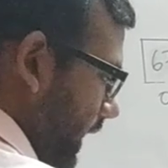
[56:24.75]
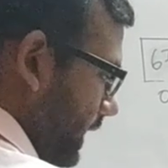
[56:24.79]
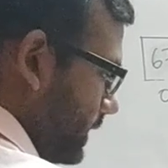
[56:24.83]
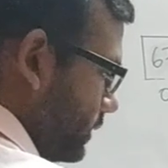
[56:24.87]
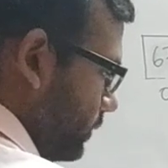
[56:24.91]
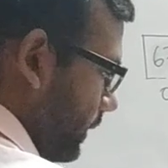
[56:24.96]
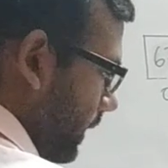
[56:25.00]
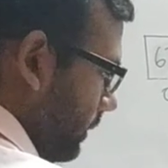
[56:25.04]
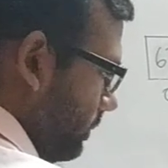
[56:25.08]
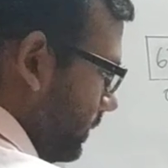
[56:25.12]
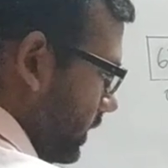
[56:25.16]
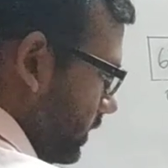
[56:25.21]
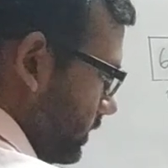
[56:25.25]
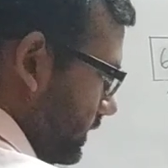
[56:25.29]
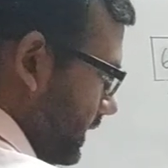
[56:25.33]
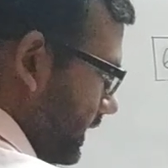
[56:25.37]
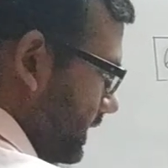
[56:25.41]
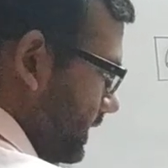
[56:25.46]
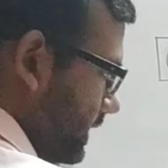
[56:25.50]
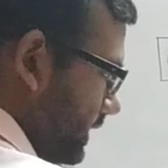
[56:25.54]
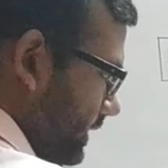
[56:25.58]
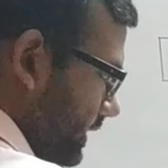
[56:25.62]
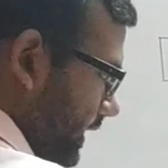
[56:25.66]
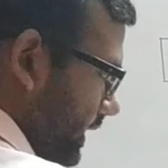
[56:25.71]
swap? Because
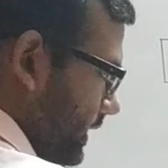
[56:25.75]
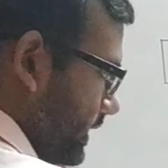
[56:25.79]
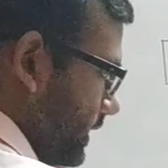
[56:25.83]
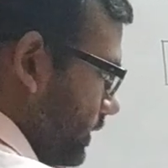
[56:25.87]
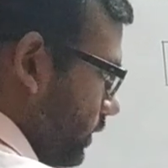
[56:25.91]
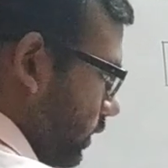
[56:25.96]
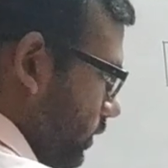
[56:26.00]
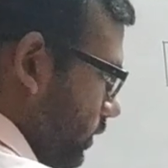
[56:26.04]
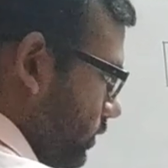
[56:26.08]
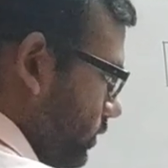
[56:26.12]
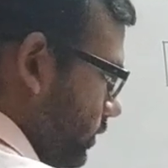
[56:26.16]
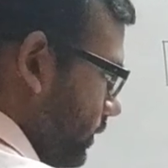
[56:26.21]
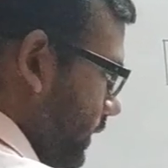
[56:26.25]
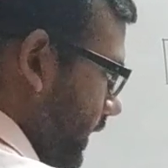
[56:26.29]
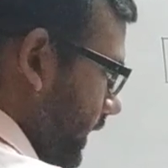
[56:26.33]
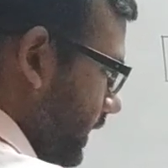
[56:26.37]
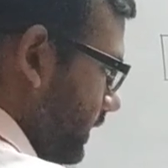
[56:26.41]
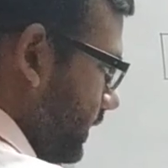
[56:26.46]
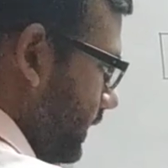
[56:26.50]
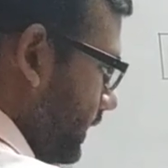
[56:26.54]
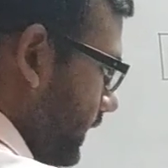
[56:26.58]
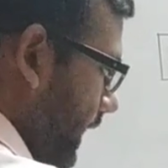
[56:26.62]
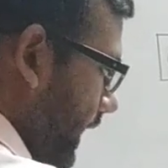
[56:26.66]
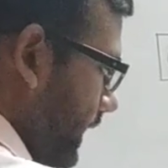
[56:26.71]
66 is also greater
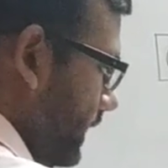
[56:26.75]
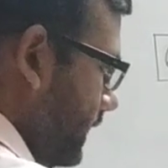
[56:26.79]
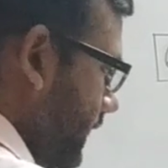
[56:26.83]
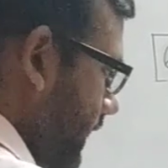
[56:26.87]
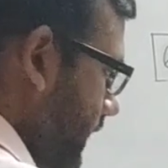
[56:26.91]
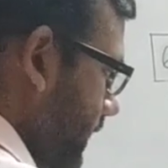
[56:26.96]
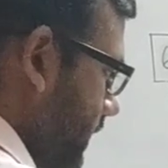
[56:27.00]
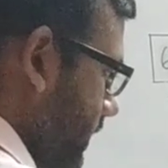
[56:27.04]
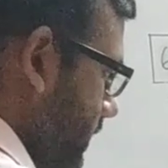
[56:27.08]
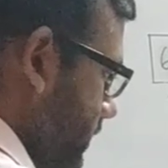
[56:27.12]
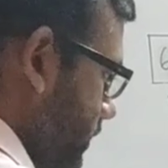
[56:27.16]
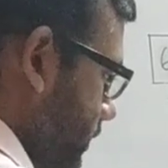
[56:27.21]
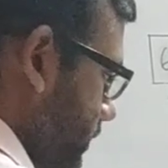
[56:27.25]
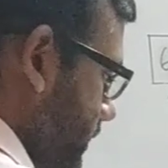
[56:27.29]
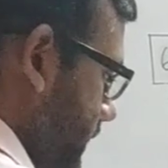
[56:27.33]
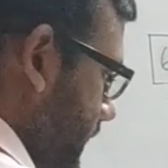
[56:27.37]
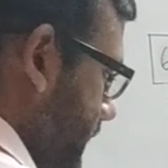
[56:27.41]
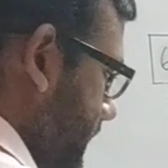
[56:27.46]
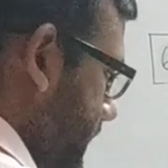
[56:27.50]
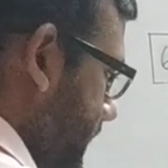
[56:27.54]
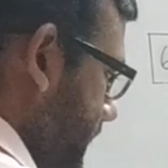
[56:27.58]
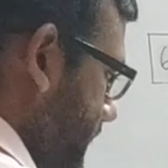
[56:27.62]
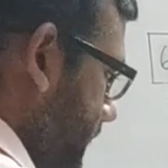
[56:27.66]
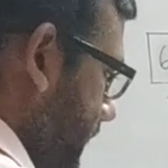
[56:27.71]
than 19. So
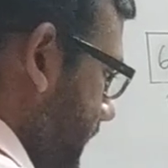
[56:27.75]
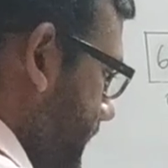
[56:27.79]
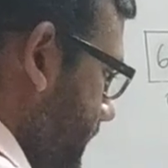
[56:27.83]
66